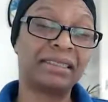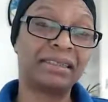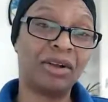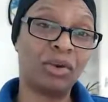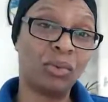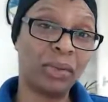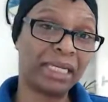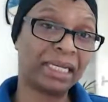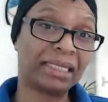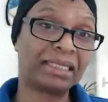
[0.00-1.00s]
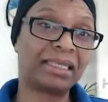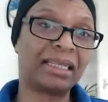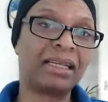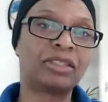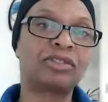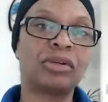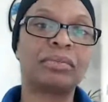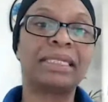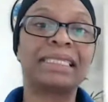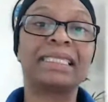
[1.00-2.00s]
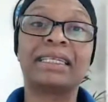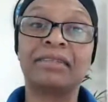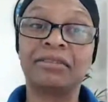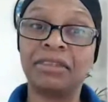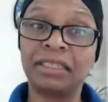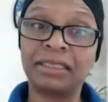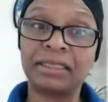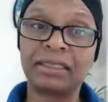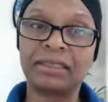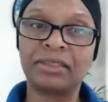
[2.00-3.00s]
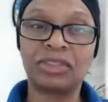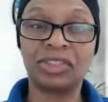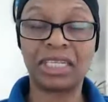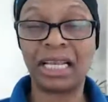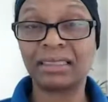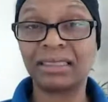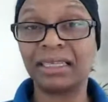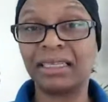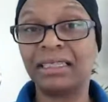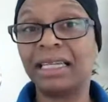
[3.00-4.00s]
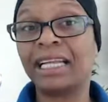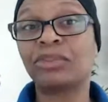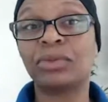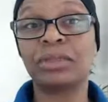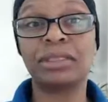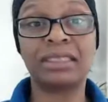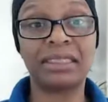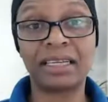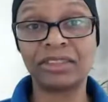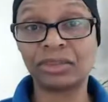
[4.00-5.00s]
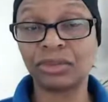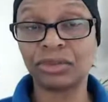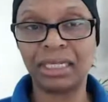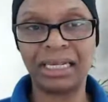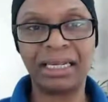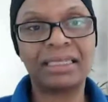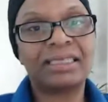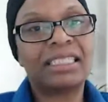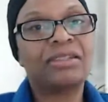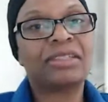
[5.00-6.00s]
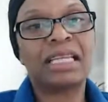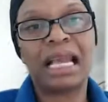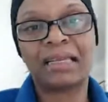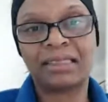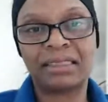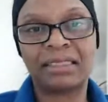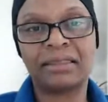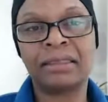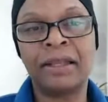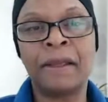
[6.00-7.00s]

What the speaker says: or witnessed a traumatic event, such as a natural disaster, a serious accident,